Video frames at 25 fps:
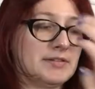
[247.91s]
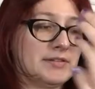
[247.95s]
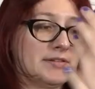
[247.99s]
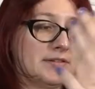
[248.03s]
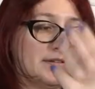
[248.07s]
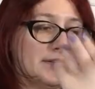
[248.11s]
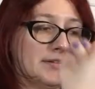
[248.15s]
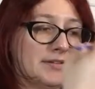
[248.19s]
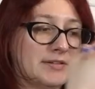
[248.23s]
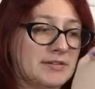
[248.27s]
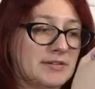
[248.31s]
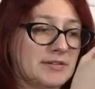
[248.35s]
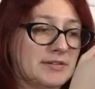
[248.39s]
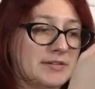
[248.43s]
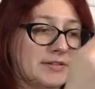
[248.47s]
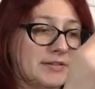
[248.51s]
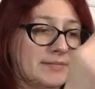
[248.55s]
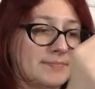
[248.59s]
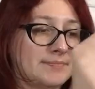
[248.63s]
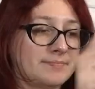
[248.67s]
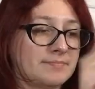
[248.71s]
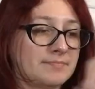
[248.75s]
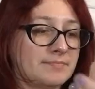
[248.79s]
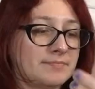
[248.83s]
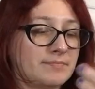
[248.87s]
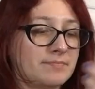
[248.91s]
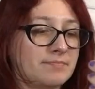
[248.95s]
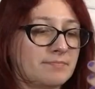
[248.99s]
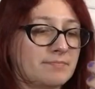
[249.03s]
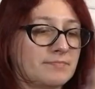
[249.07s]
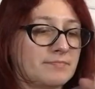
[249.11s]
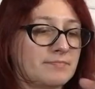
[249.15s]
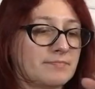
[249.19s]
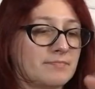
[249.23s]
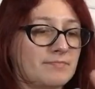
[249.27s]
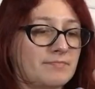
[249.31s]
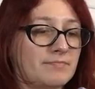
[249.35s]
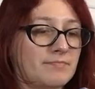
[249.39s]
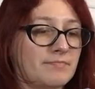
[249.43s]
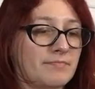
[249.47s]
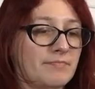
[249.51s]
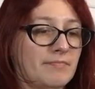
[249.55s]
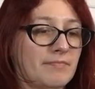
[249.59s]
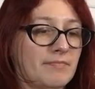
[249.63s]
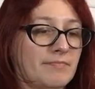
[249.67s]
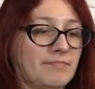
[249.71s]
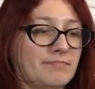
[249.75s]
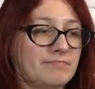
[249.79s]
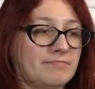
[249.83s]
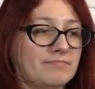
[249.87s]

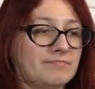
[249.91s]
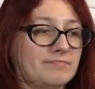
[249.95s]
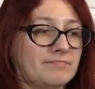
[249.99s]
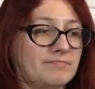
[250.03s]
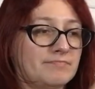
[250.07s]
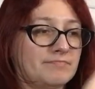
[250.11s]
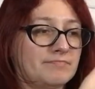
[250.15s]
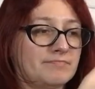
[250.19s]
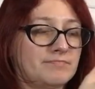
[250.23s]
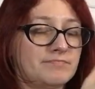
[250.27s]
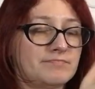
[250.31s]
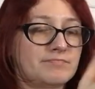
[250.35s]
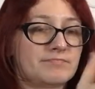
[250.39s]
No one is speaking in this clip.